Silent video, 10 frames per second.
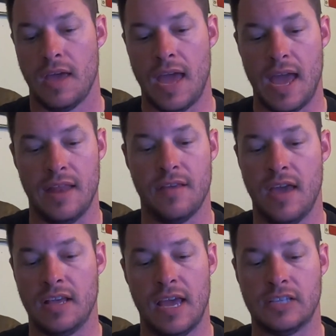
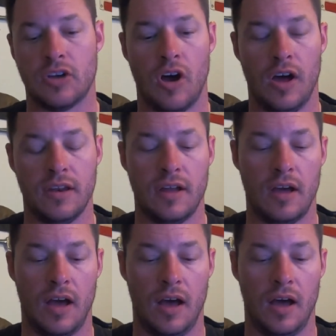it's on
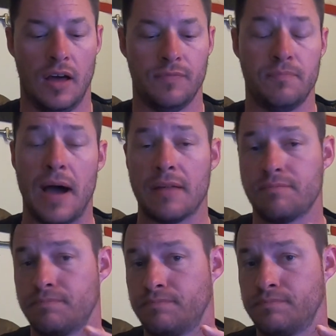my
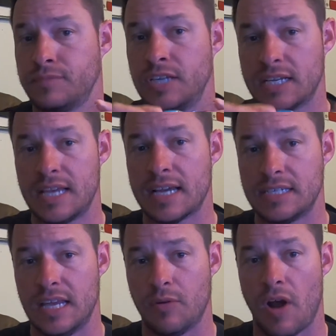
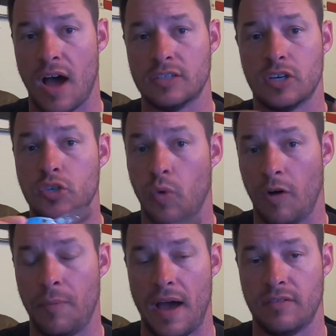6XD rods on
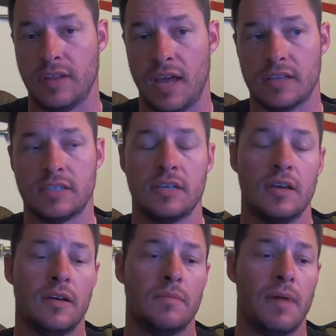12-pound tests.
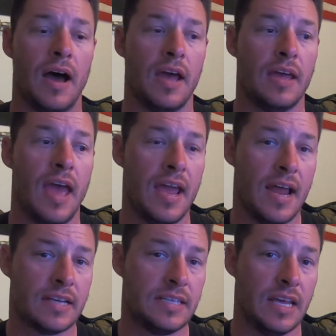My
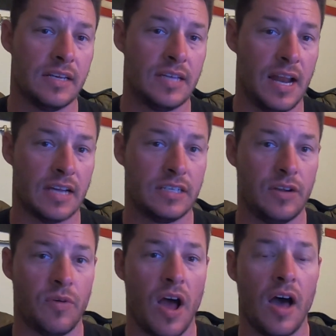8XD and
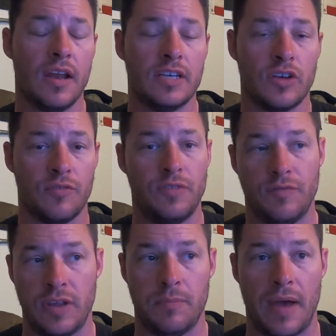10XD rod is on
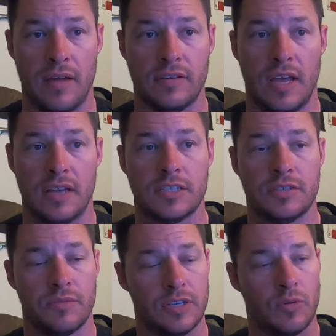15-pound tests.
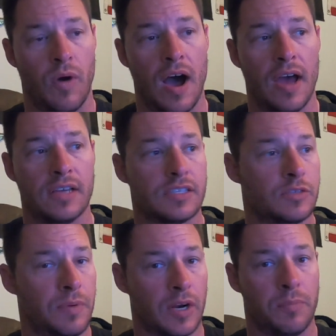The reason why is
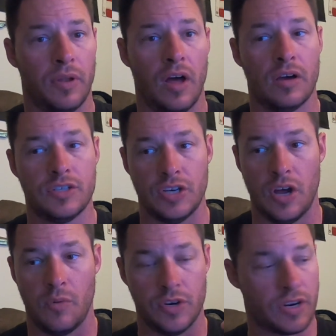because bigger plugs, you
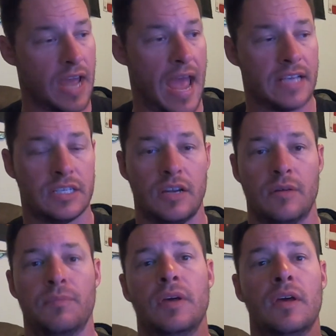know, when you're casting
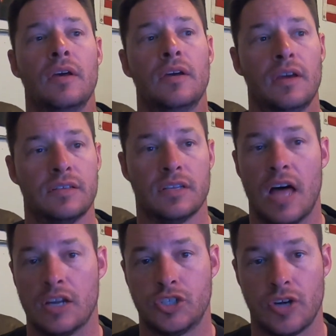them, it's a
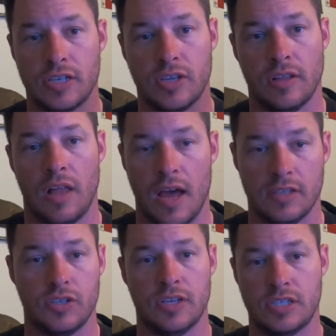lot of stress on the
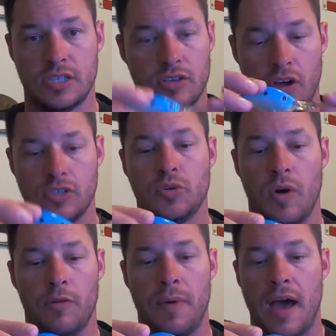line. So this is on
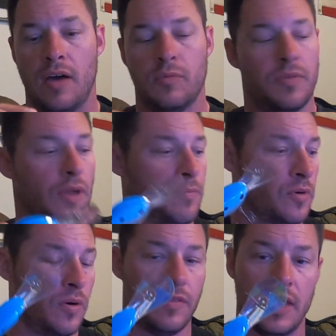12-pound with I'm
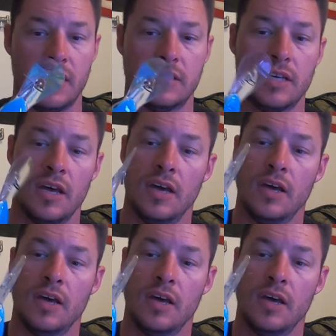throwing these.